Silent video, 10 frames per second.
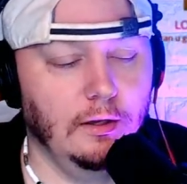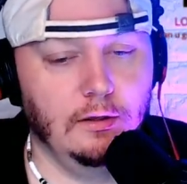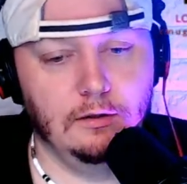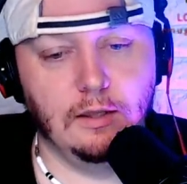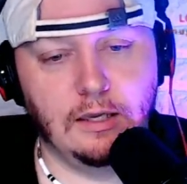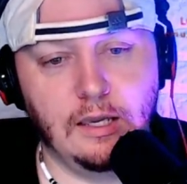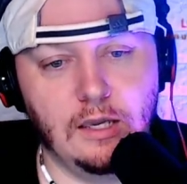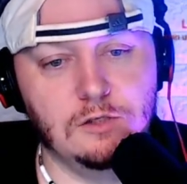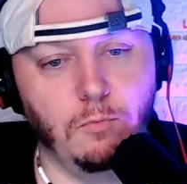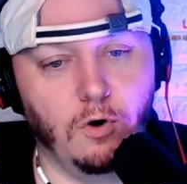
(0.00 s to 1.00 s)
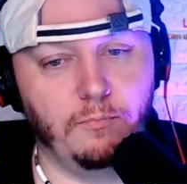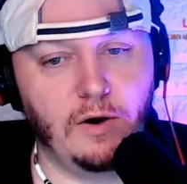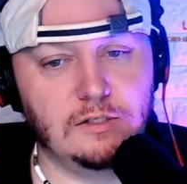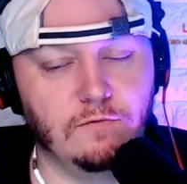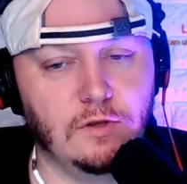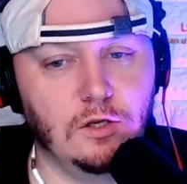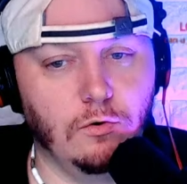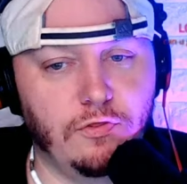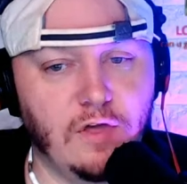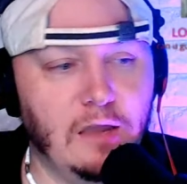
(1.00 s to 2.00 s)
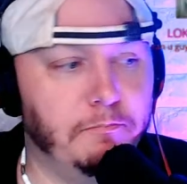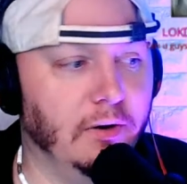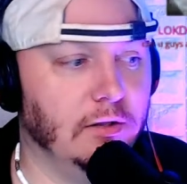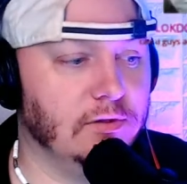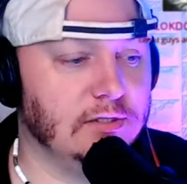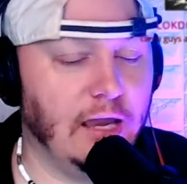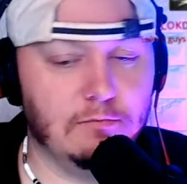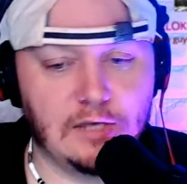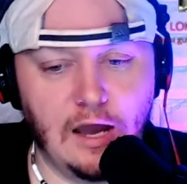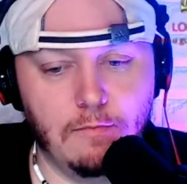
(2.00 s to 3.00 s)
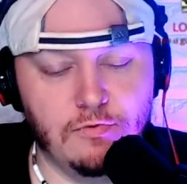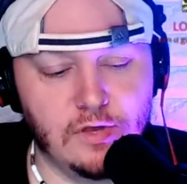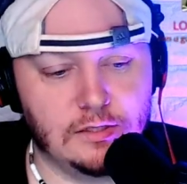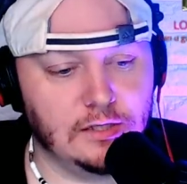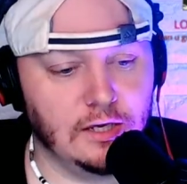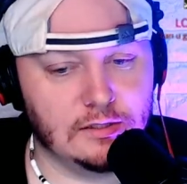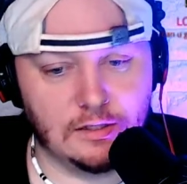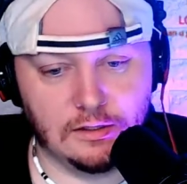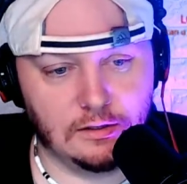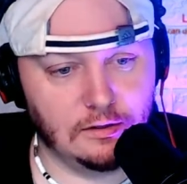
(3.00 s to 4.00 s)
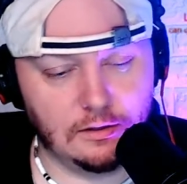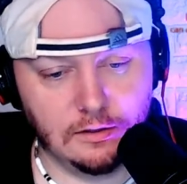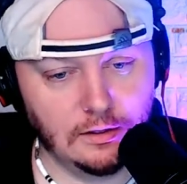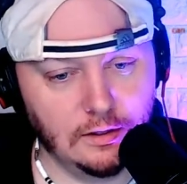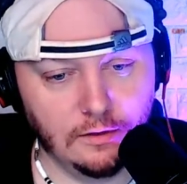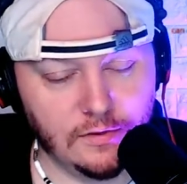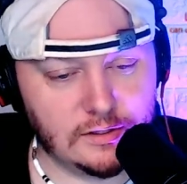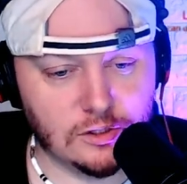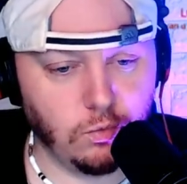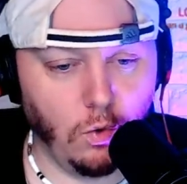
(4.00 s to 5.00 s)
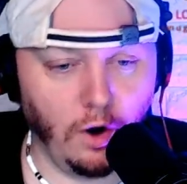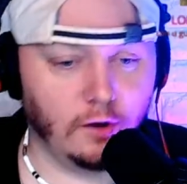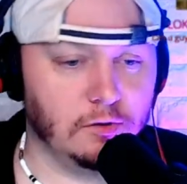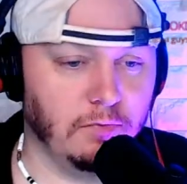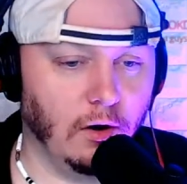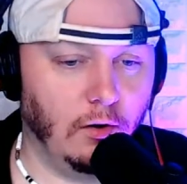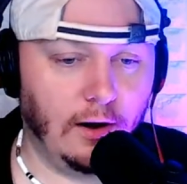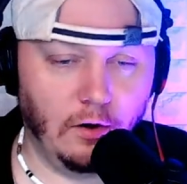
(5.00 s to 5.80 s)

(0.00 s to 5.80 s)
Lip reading: impressive than you would think, but at the same time, this is worked, bro. I don't